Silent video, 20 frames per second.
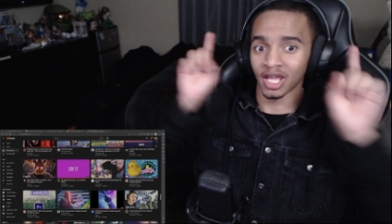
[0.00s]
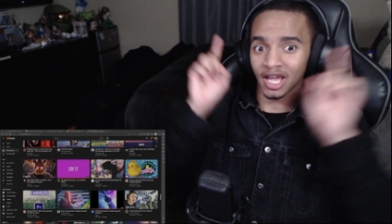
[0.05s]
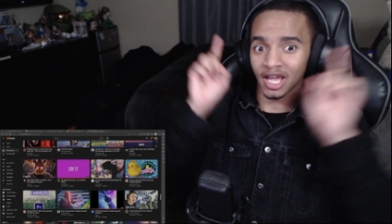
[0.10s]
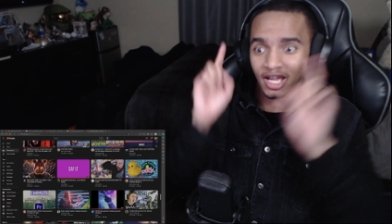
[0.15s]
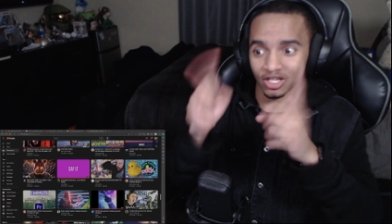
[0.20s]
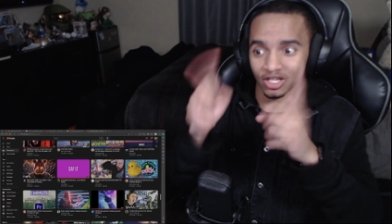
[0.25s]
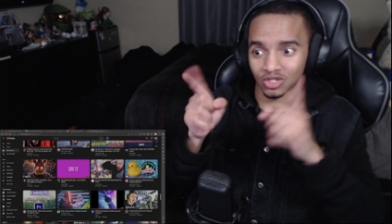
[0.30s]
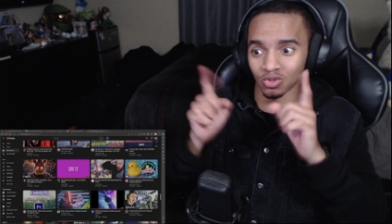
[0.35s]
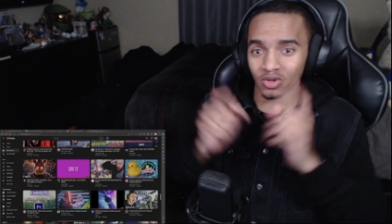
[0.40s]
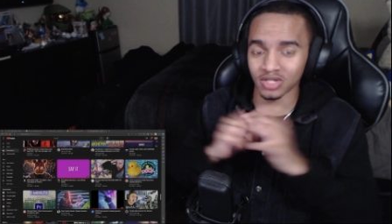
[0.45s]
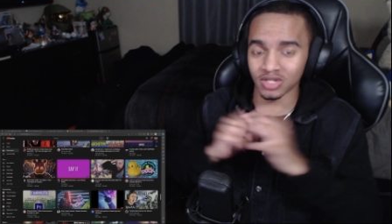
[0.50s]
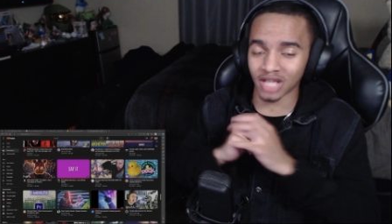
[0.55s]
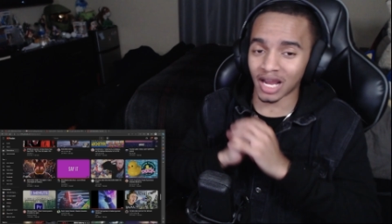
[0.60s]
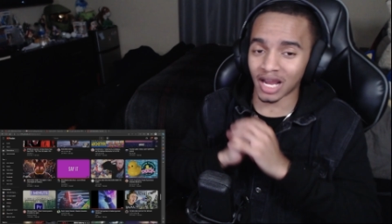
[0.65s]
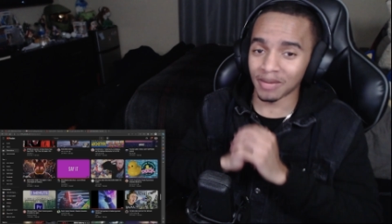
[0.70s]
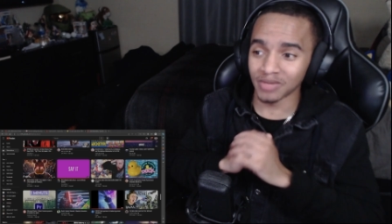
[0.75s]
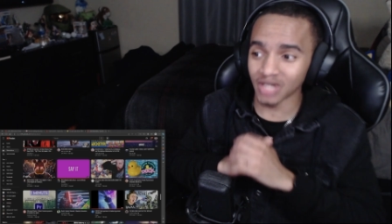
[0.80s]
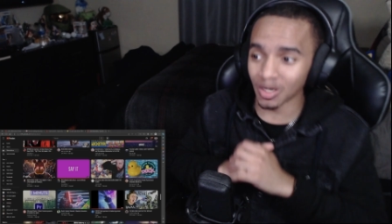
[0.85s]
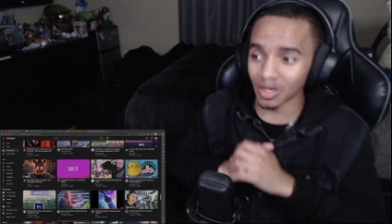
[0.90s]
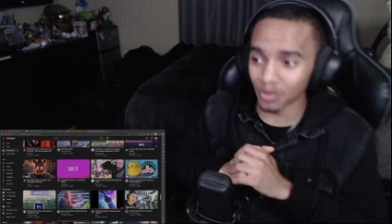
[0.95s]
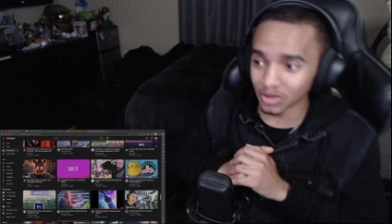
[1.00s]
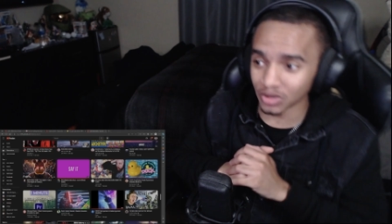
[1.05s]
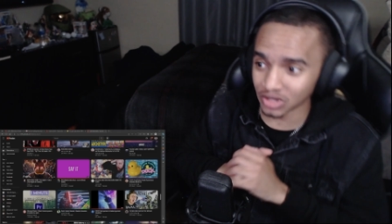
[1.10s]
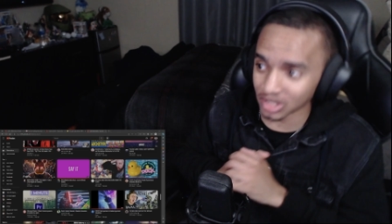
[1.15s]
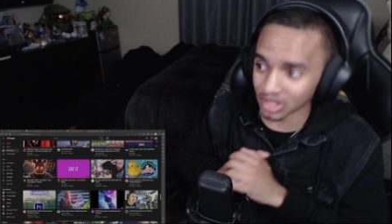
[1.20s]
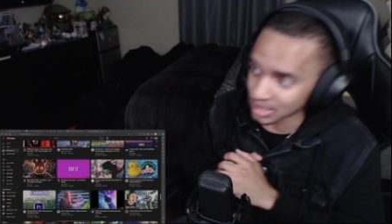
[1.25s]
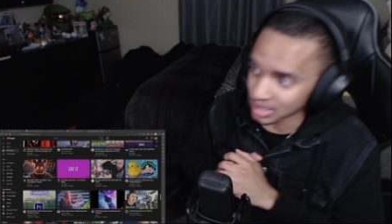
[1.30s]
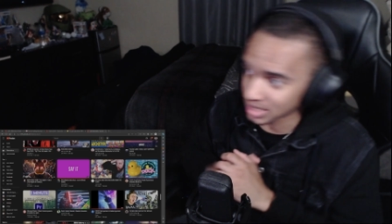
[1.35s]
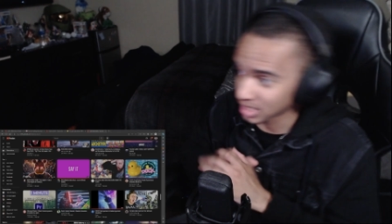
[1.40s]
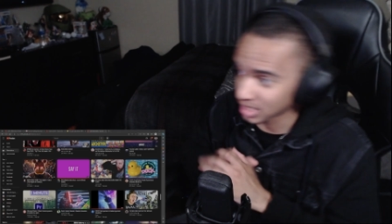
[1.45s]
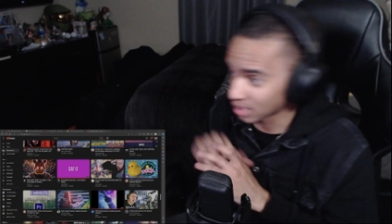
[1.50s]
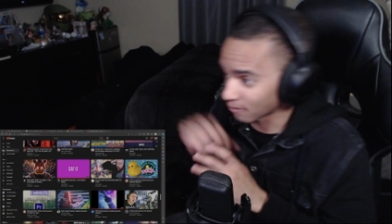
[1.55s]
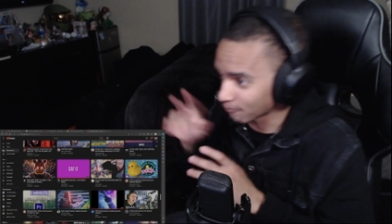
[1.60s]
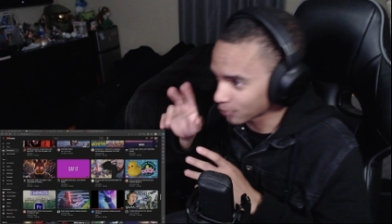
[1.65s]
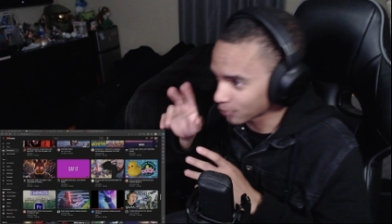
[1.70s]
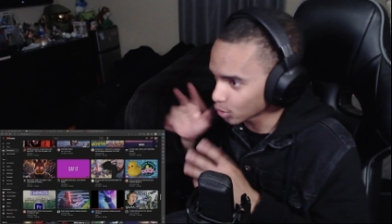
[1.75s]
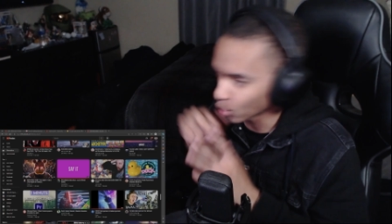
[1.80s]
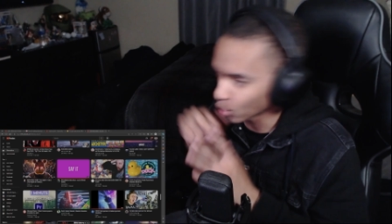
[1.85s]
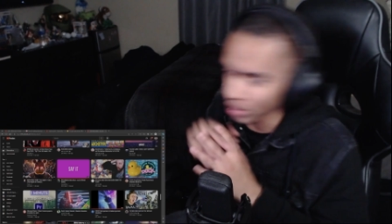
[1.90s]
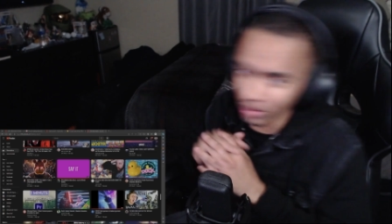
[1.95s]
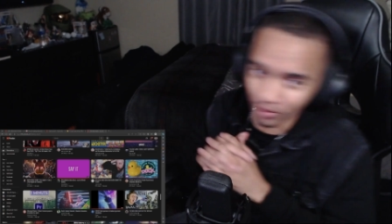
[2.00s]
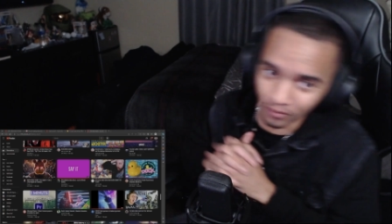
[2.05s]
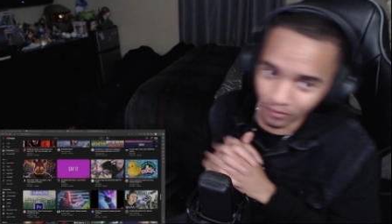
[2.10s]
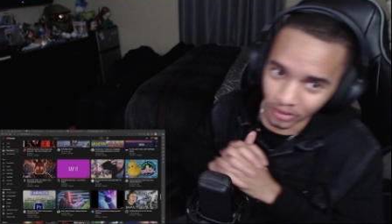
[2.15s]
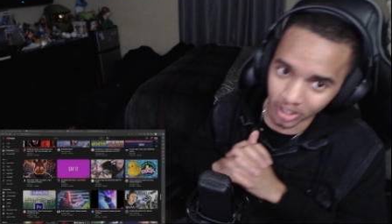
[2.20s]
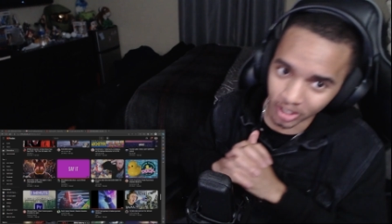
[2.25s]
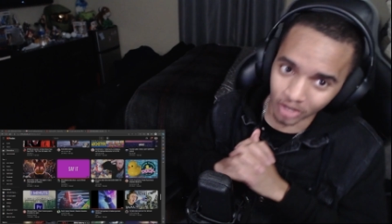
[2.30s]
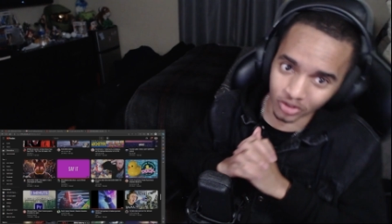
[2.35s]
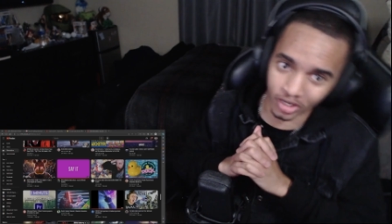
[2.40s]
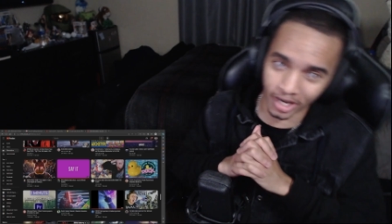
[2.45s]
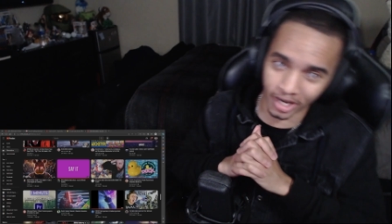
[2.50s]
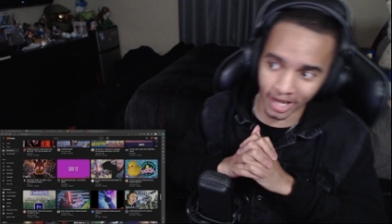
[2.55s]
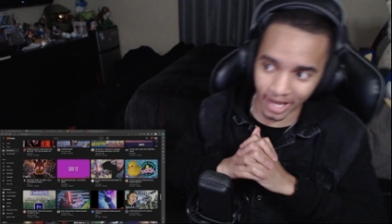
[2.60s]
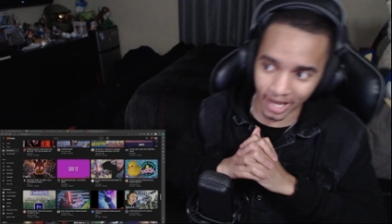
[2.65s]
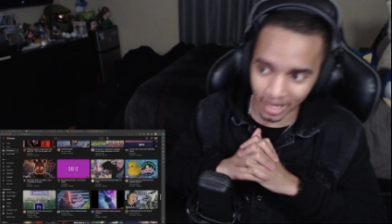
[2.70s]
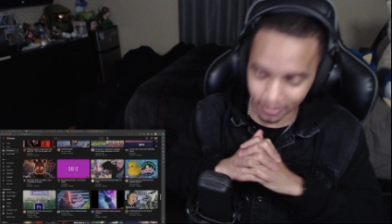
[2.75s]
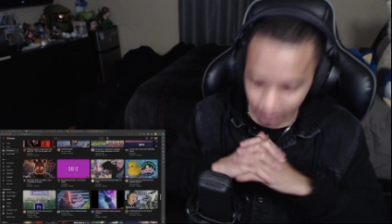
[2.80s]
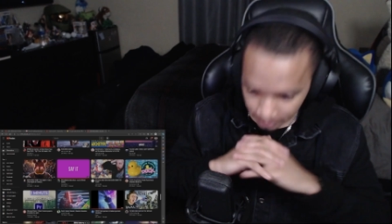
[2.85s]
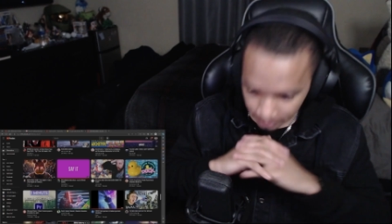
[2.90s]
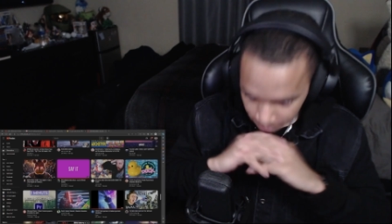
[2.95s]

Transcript: As soon as I am done with this and a few other videos I have,